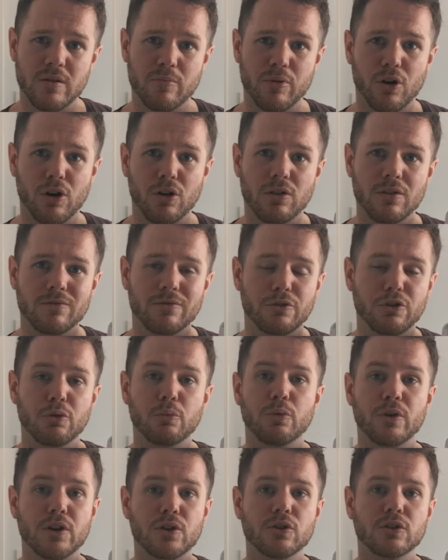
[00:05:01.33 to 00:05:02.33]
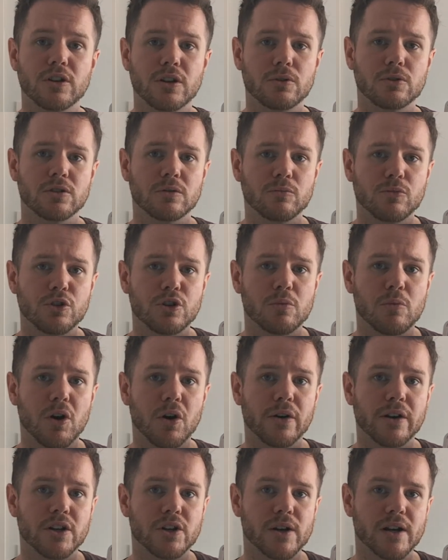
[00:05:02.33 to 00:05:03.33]
boring verb. We could use a much more
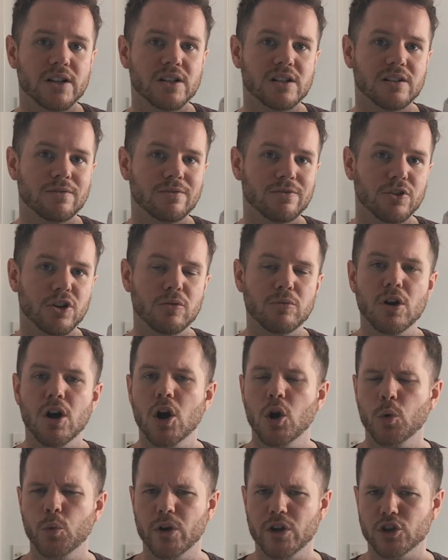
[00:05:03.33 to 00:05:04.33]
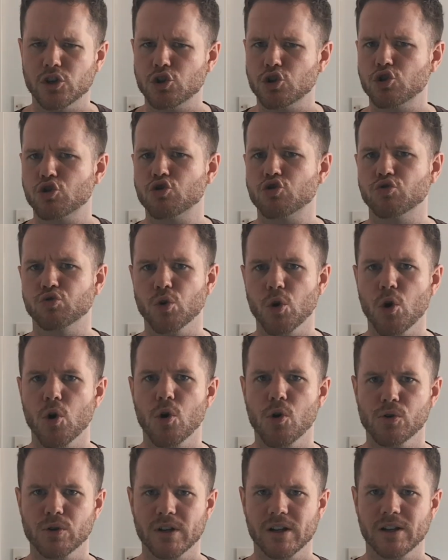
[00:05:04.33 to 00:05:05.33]
interesting verb. We
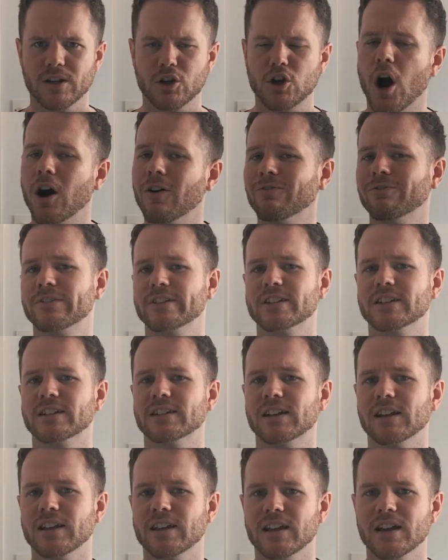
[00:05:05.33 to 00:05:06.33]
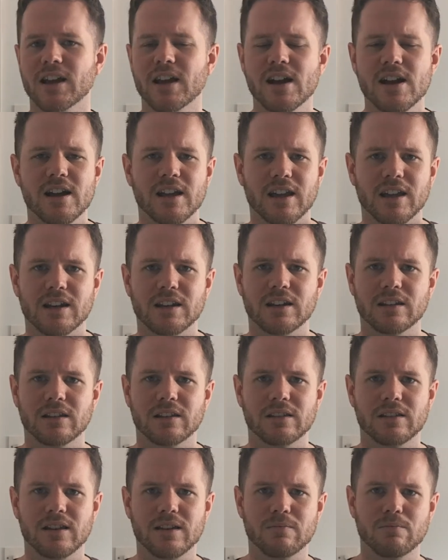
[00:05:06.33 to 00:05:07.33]
strode confidently into the
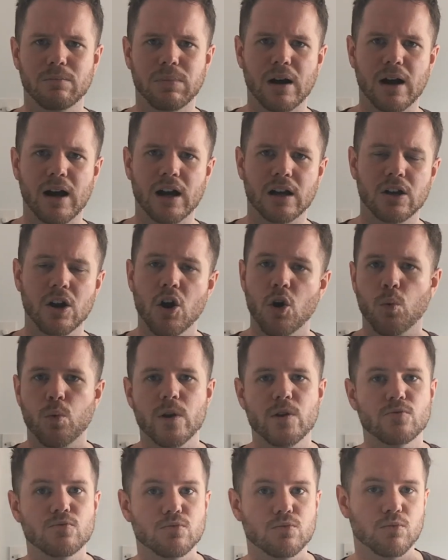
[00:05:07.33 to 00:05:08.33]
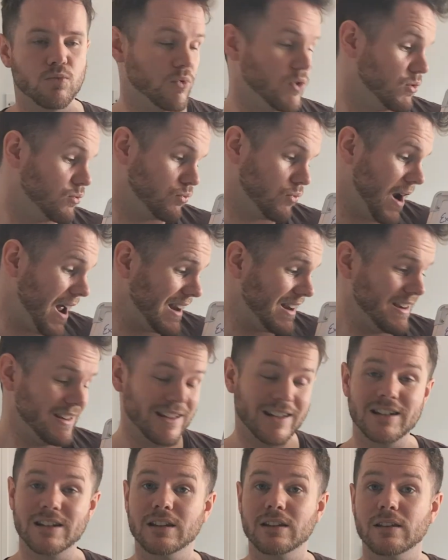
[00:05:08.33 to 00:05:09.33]
theme park. We ran
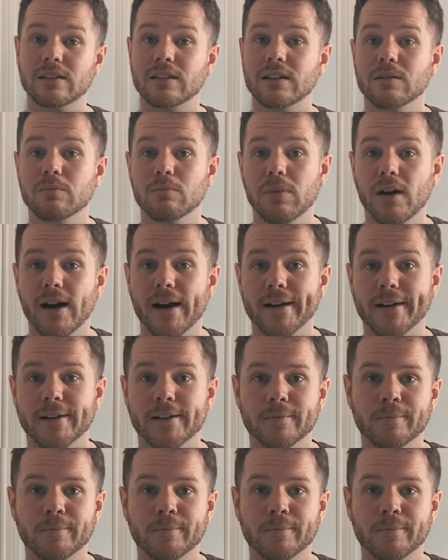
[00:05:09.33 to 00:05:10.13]
into the theme park.